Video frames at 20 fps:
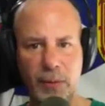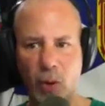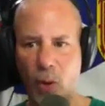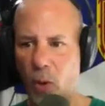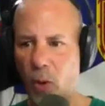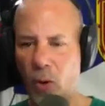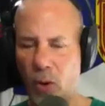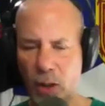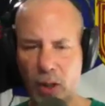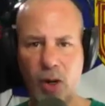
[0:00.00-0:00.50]

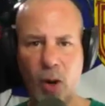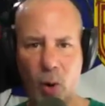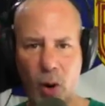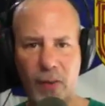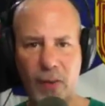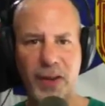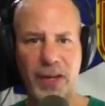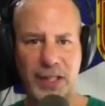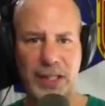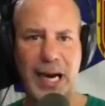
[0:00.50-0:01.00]
Or go
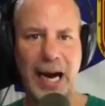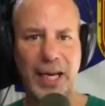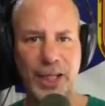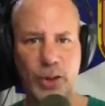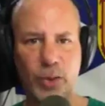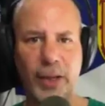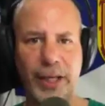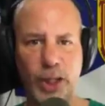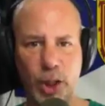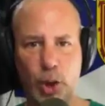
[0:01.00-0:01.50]
on the
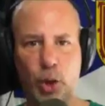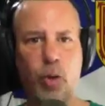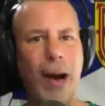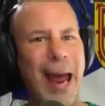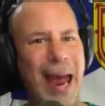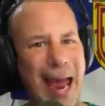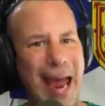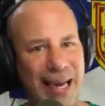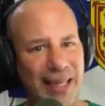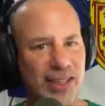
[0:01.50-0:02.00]
SkyTrain
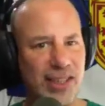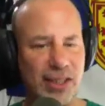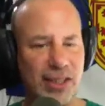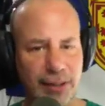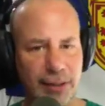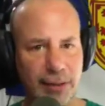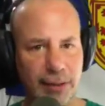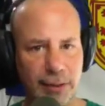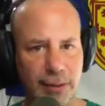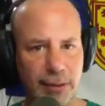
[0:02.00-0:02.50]

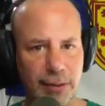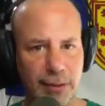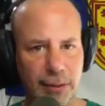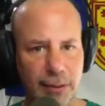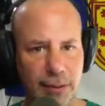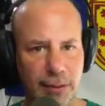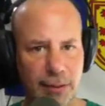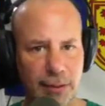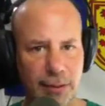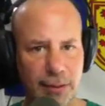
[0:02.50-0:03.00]
tracks
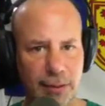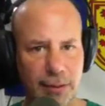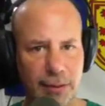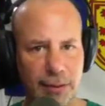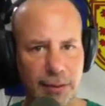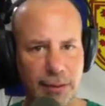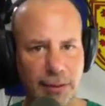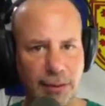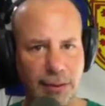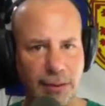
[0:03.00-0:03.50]

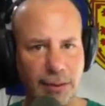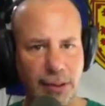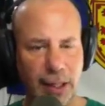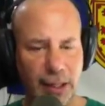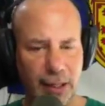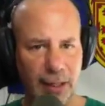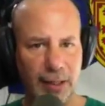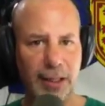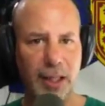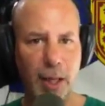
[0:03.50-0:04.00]

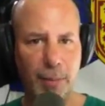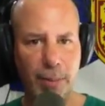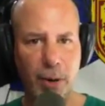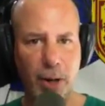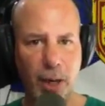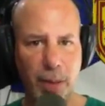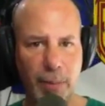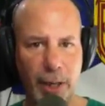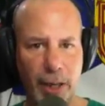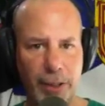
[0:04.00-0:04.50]
and hunt down
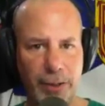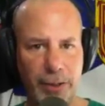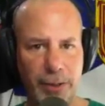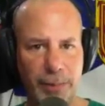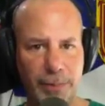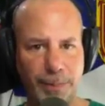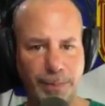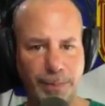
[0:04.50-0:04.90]
Pokemons.